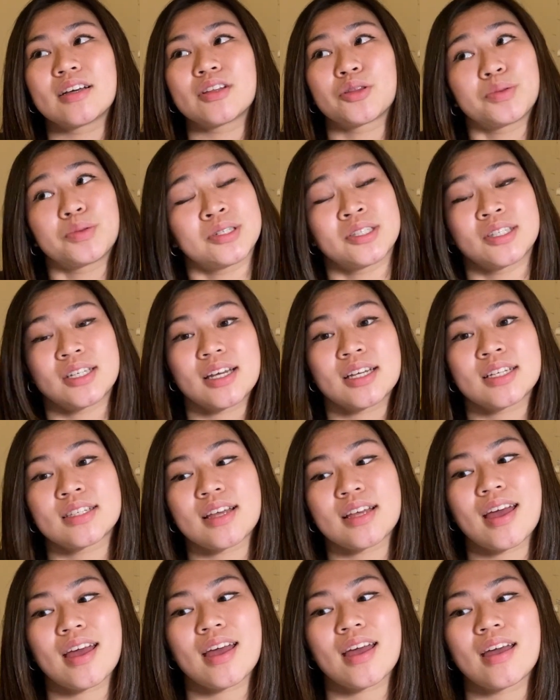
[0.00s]
through
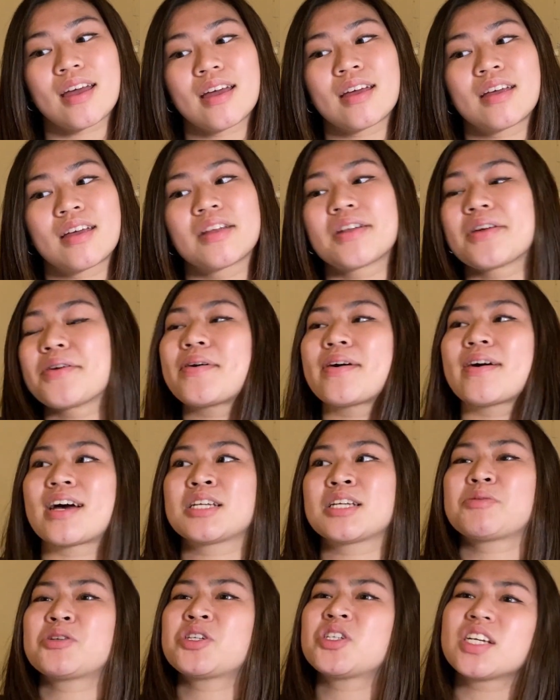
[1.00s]
CSA, you know,
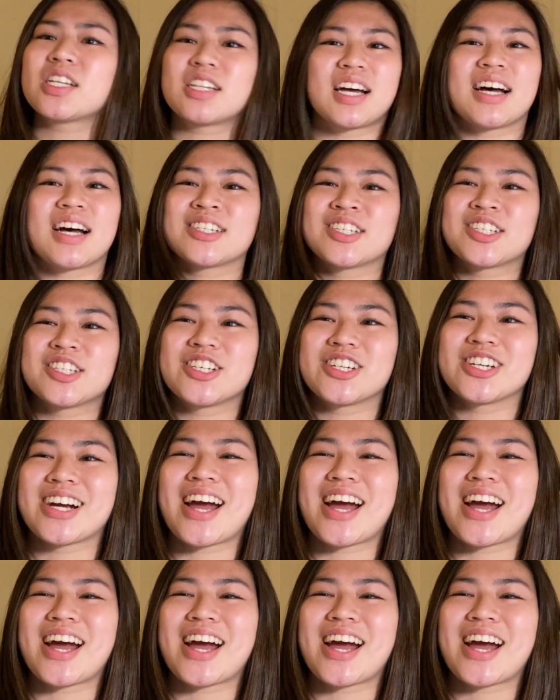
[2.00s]
especially last year